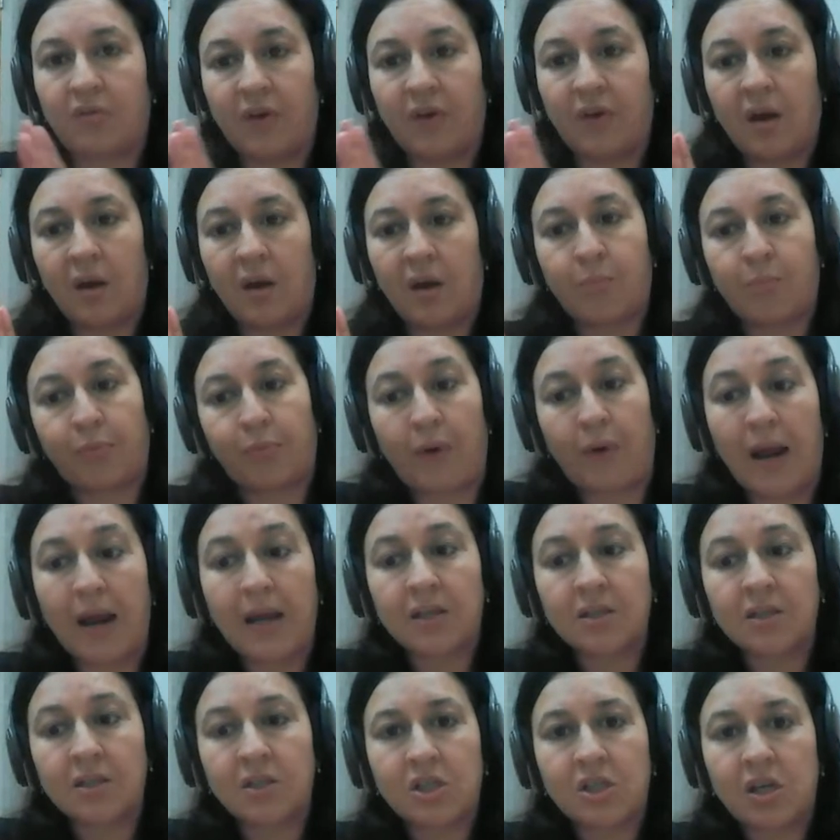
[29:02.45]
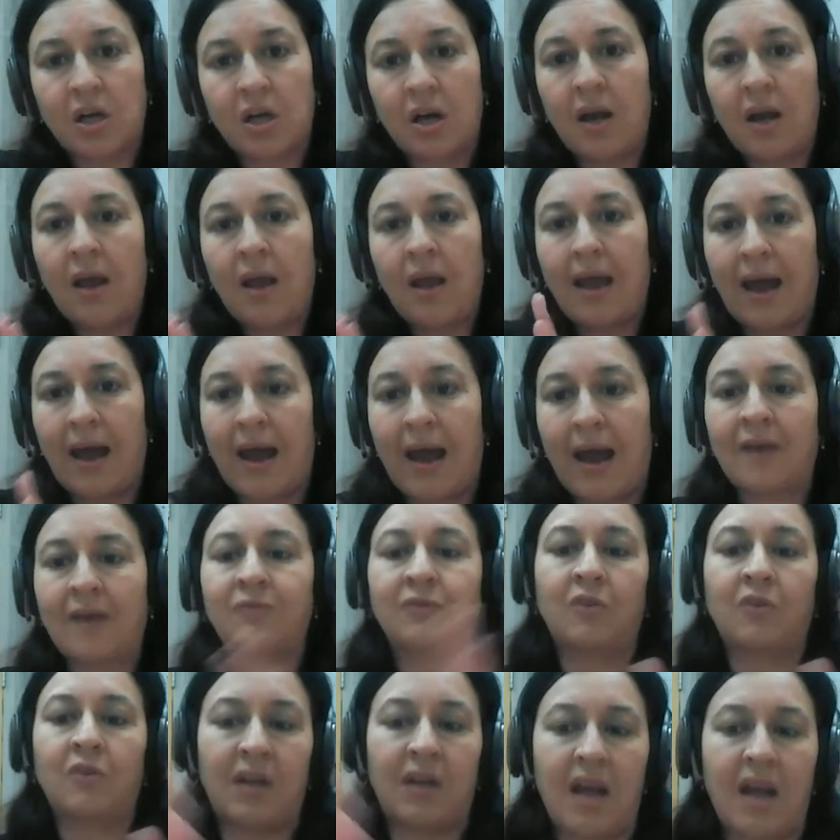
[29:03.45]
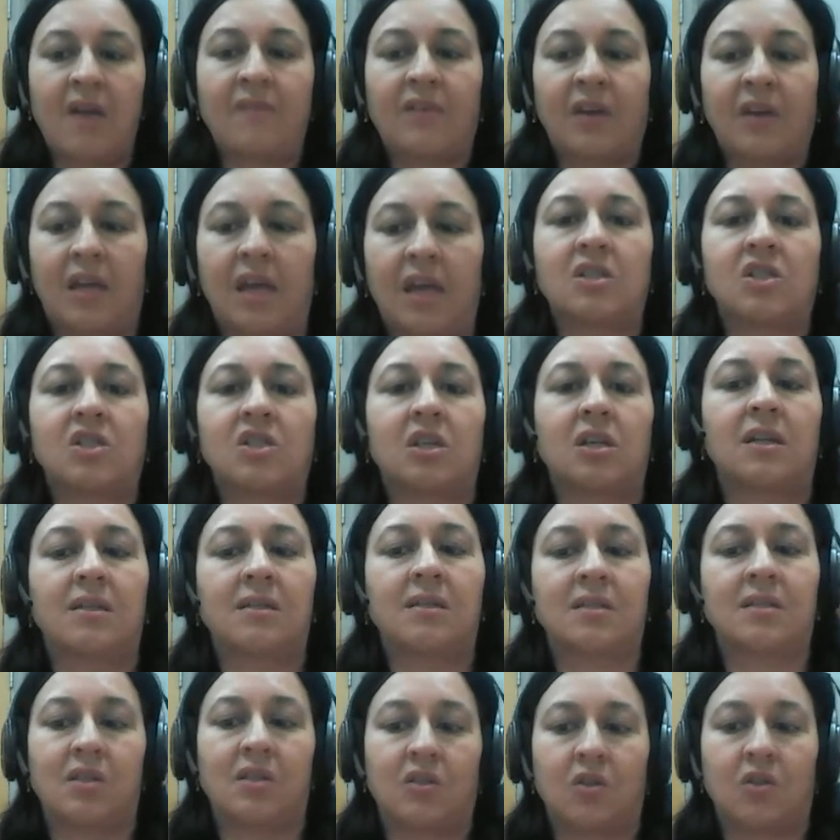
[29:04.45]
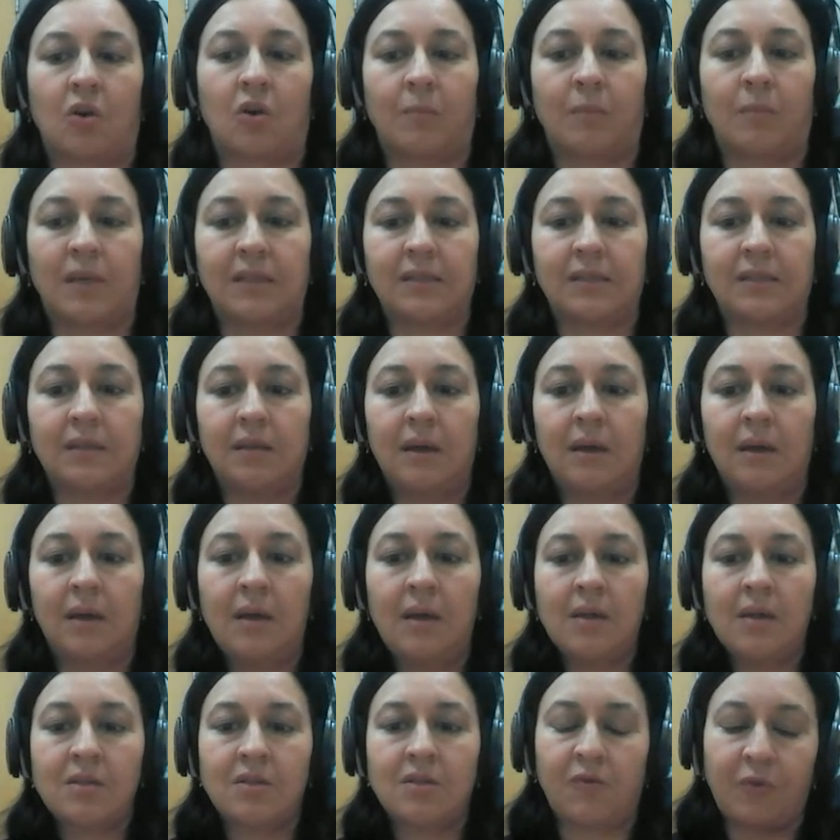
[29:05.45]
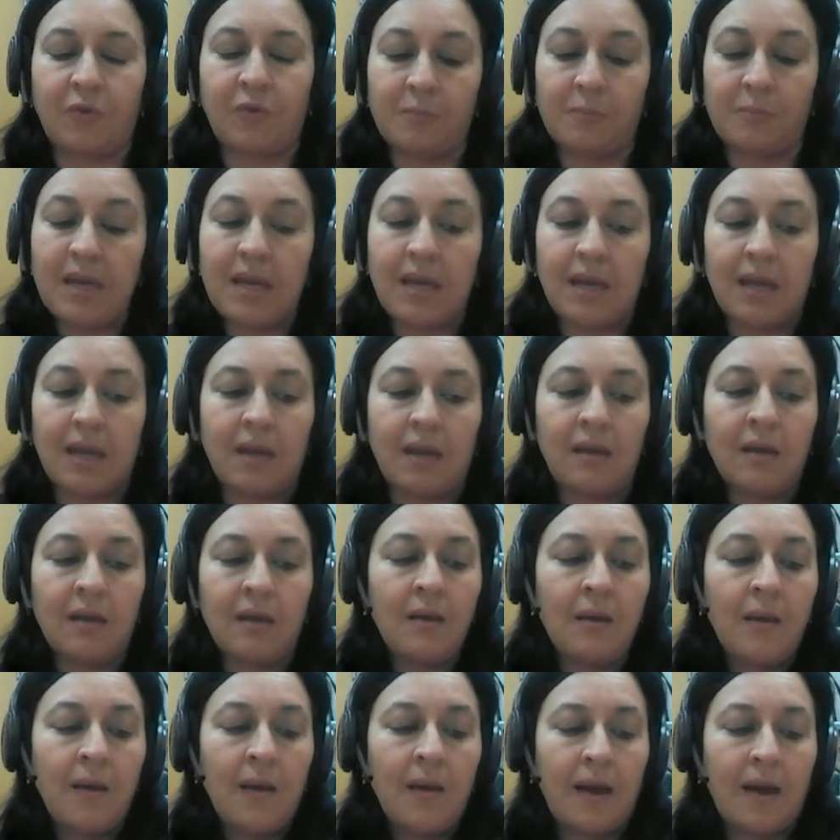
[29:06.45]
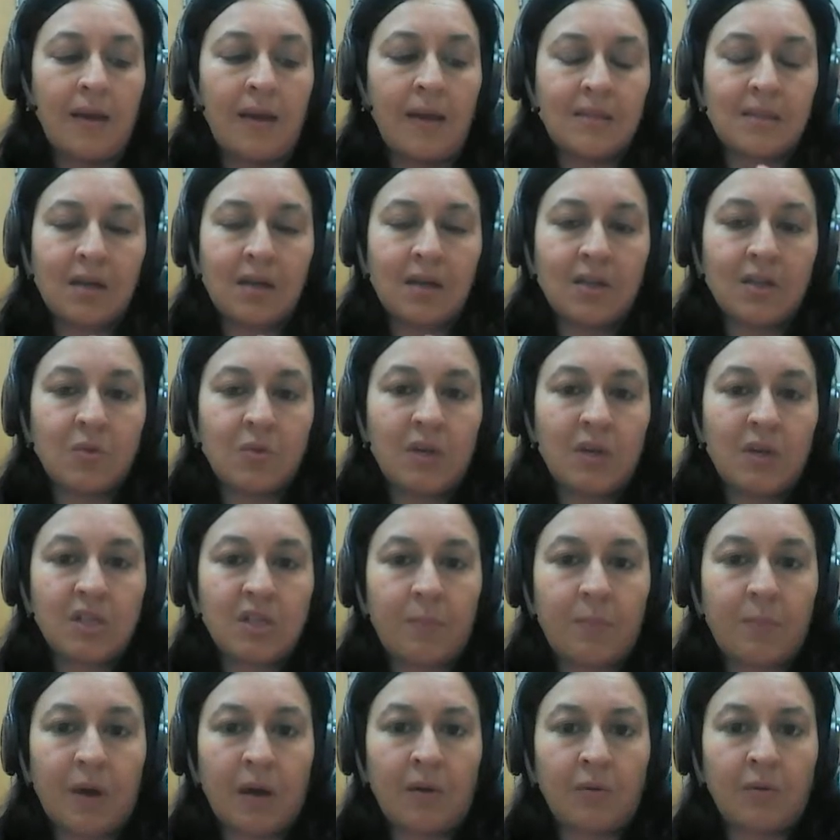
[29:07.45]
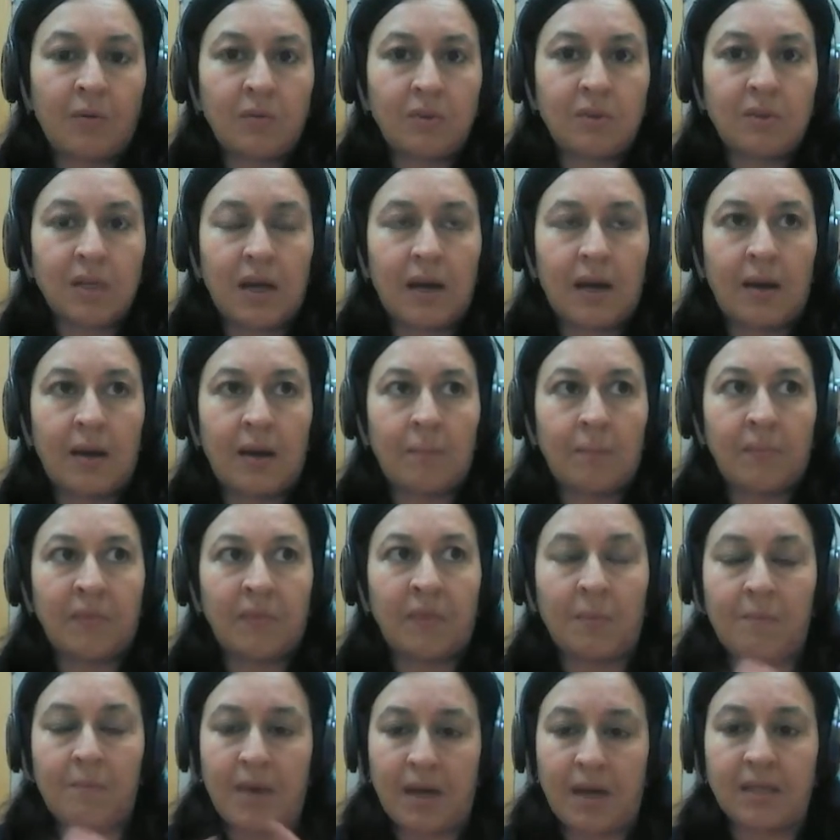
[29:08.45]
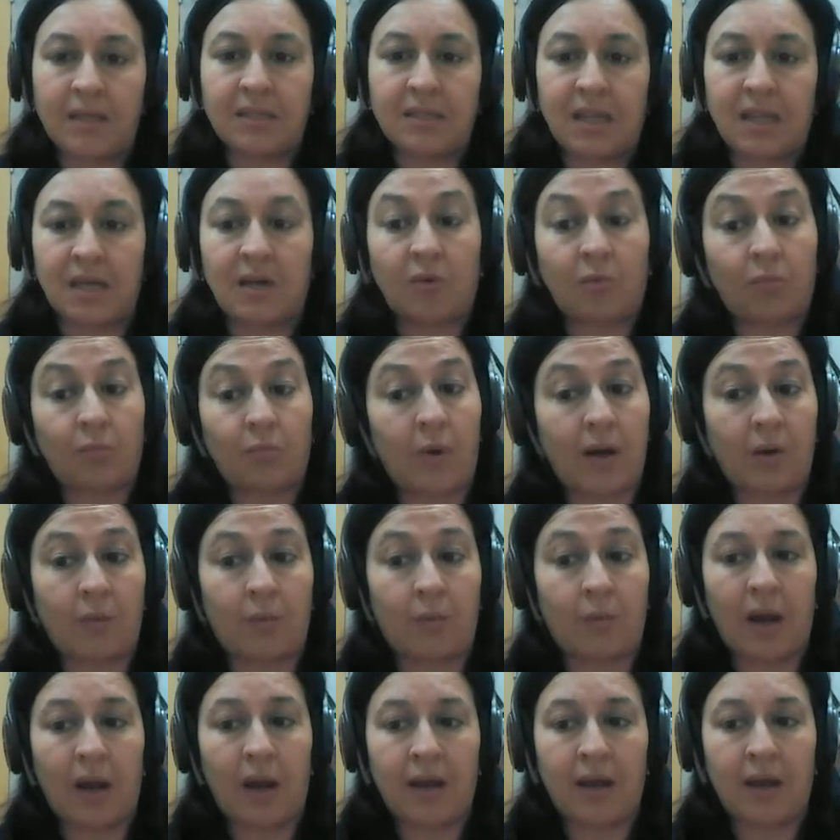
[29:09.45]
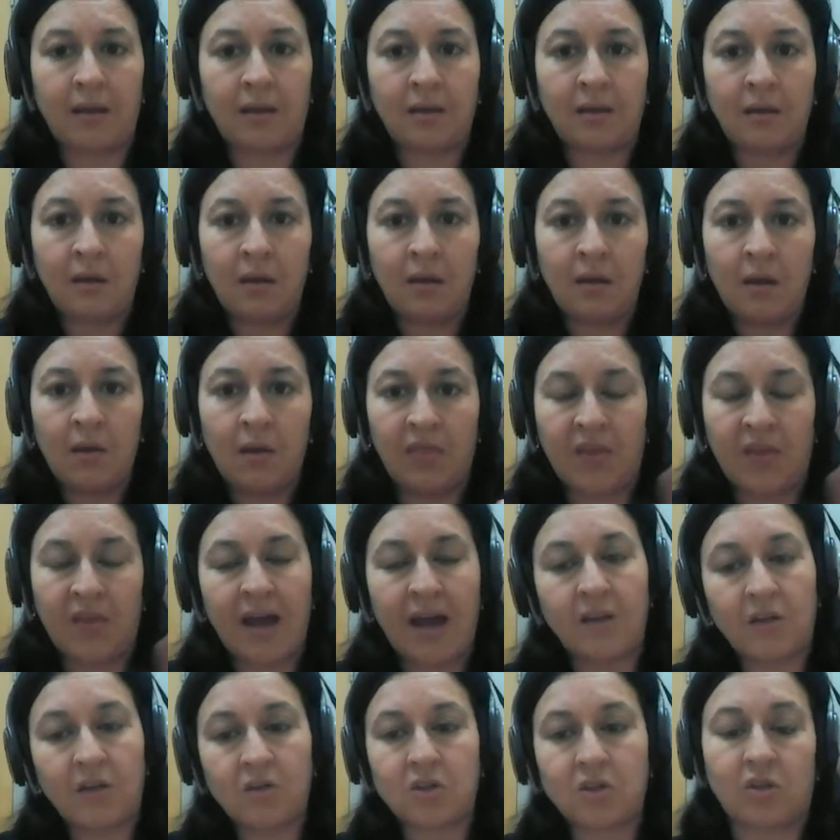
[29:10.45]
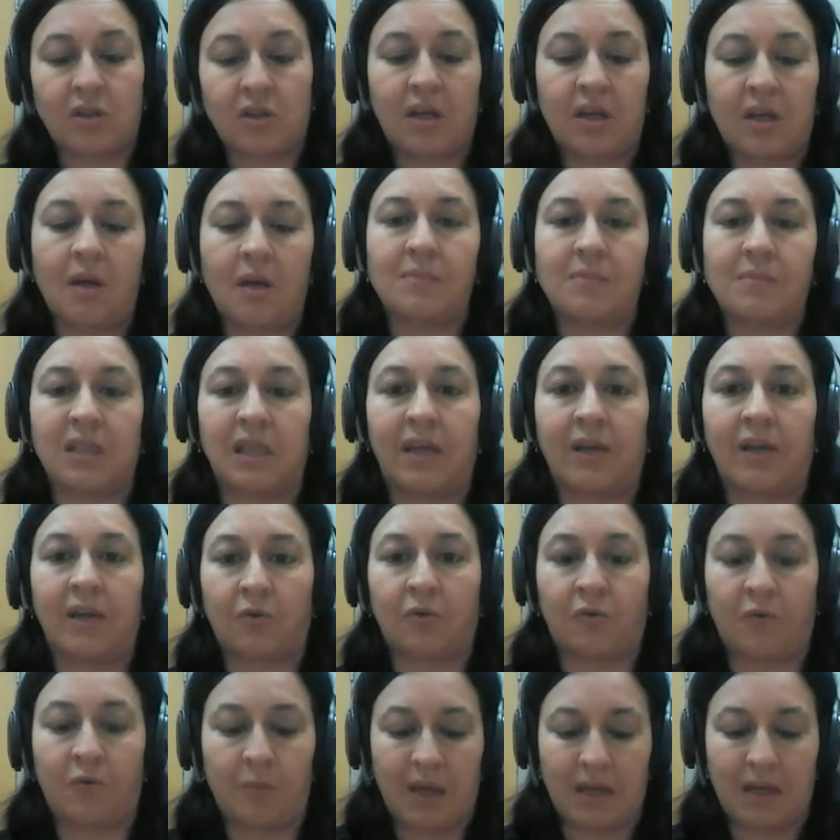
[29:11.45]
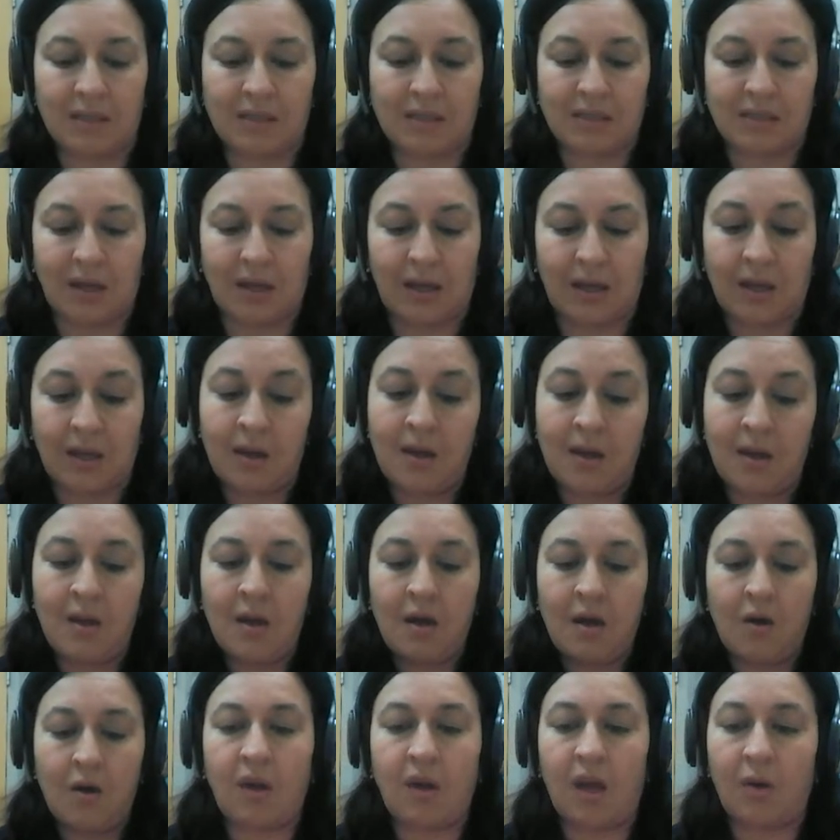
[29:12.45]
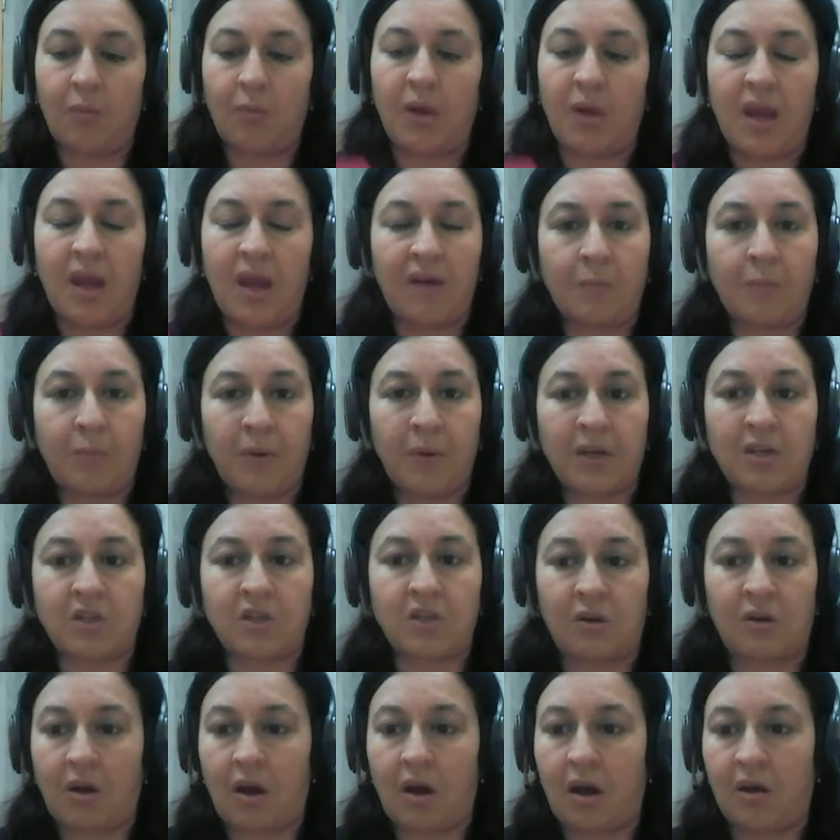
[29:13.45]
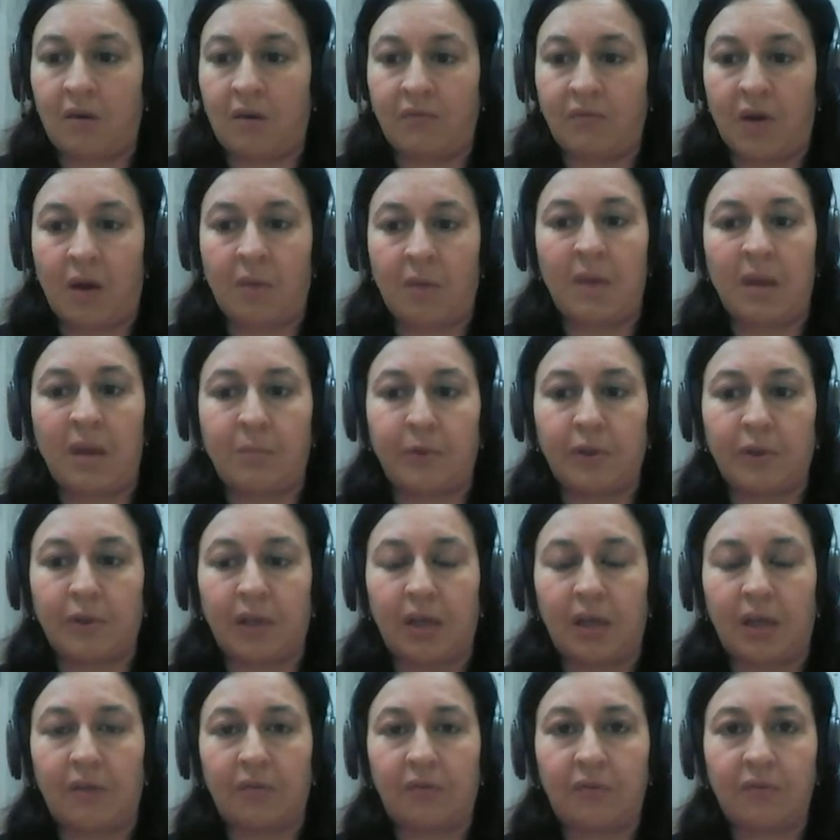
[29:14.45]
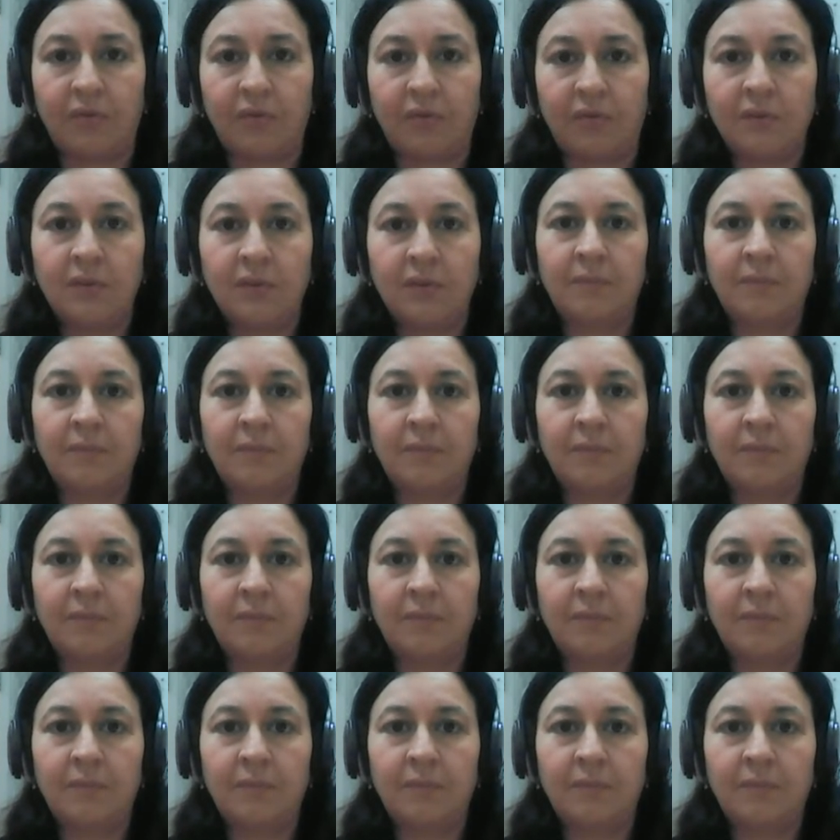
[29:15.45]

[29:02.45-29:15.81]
of a branch after the navigation is determined. So for me, it's not so much about the metadata right away. That usually comes later for me. It's like, okay, we have a picture of a maple leaf.